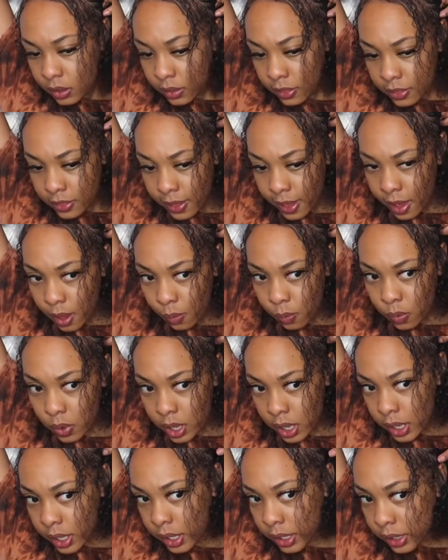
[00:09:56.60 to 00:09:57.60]
that
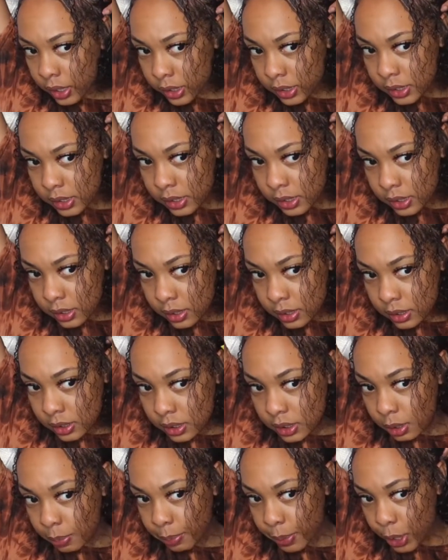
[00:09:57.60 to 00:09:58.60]
was
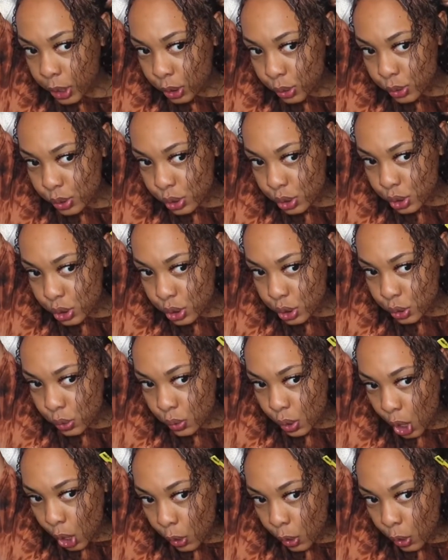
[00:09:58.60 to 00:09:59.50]
supposed to